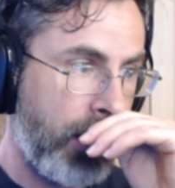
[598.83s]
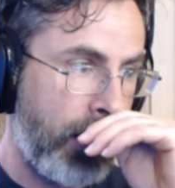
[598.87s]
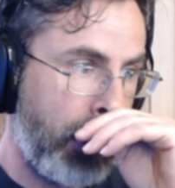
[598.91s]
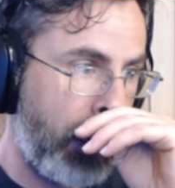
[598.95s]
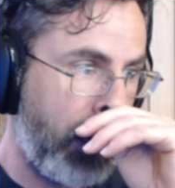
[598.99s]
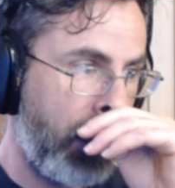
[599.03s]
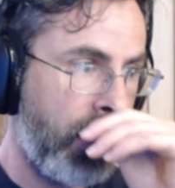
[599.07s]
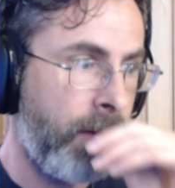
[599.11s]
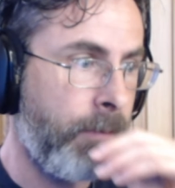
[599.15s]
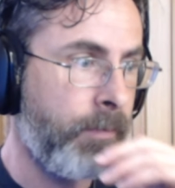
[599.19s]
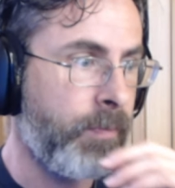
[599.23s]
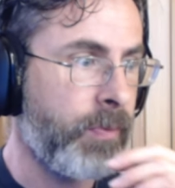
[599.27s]

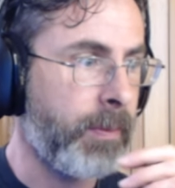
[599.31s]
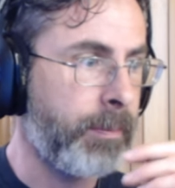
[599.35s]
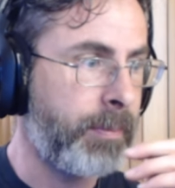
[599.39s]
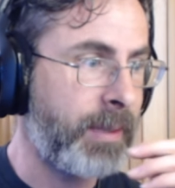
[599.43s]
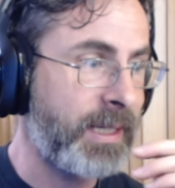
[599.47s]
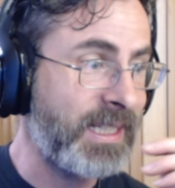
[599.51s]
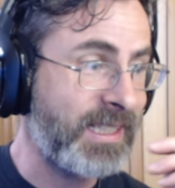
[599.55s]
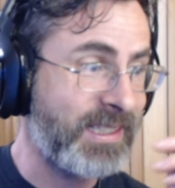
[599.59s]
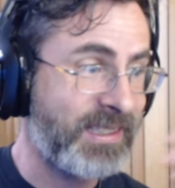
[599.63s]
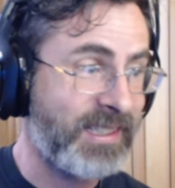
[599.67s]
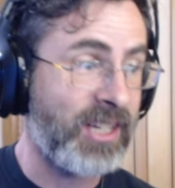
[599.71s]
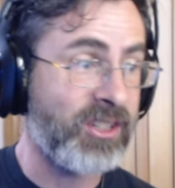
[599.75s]

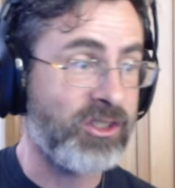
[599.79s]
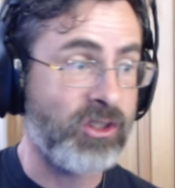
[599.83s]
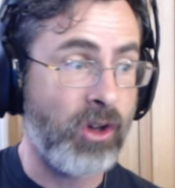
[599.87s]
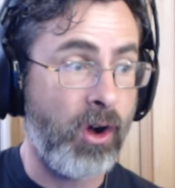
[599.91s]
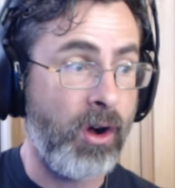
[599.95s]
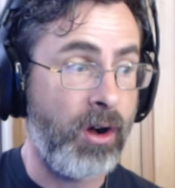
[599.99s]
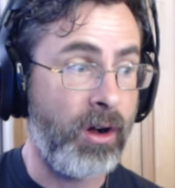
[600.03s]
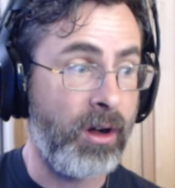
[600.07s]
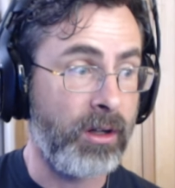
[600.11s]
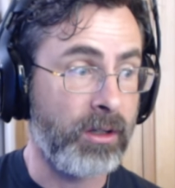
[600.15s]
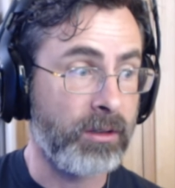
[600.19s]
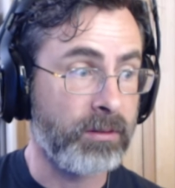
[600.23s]
But it says
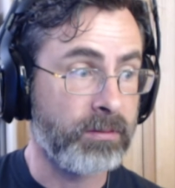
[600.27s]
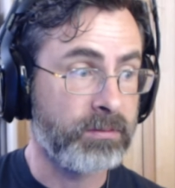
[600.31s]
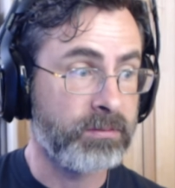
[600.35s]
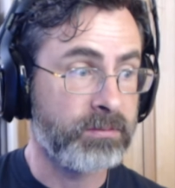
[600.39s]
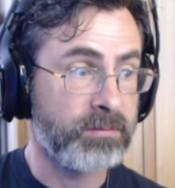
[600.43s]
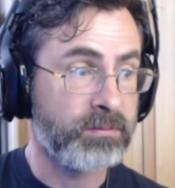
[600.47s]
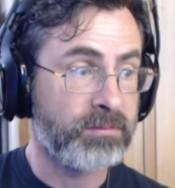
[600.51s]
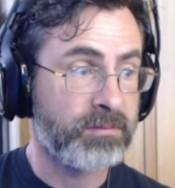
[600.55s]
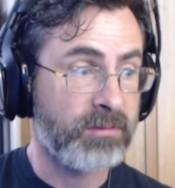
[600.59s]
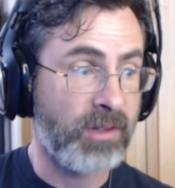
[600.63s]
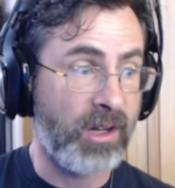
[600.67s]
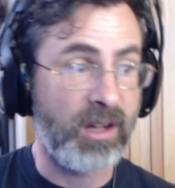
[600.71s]
all
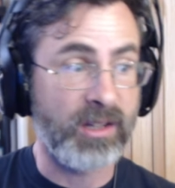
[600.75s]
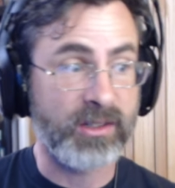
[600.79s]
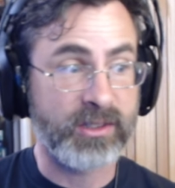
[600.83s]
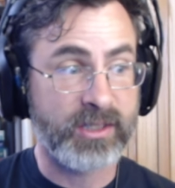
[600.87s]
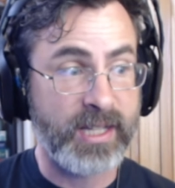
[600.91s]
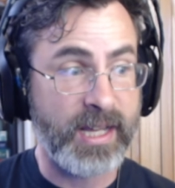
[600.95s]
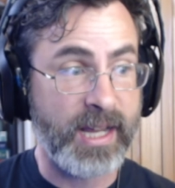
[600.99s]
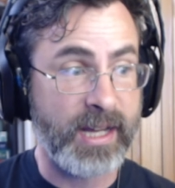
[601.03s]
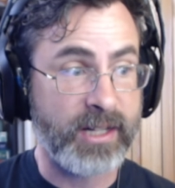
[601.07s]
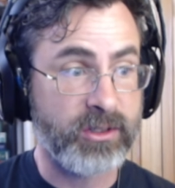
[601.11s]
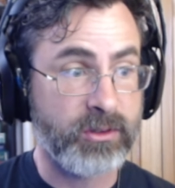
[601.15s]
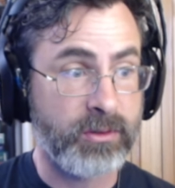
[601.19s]

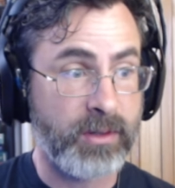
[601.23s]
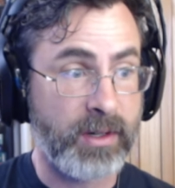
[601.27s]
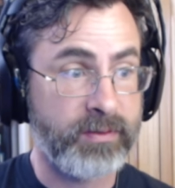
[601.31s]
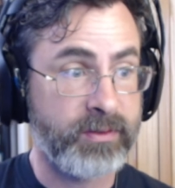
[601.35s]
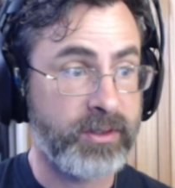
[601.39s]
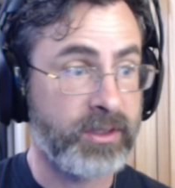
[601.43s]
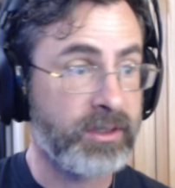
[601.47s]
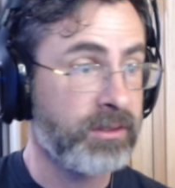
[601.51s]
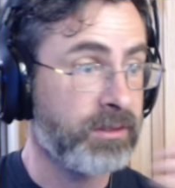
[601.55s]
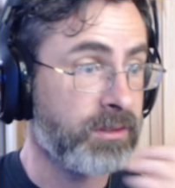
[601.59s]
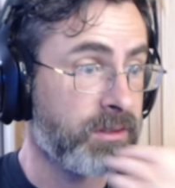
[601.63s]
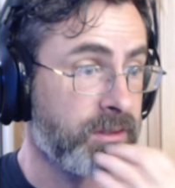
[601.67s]
tax
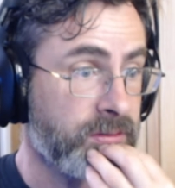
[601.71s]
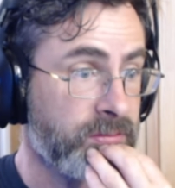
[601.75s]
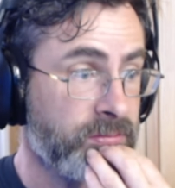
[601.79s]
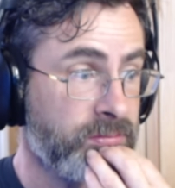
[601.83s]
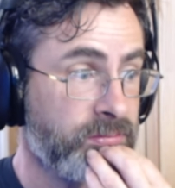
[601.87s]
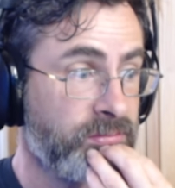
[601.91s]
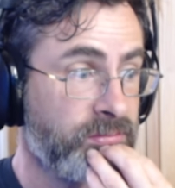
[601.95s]
revenues.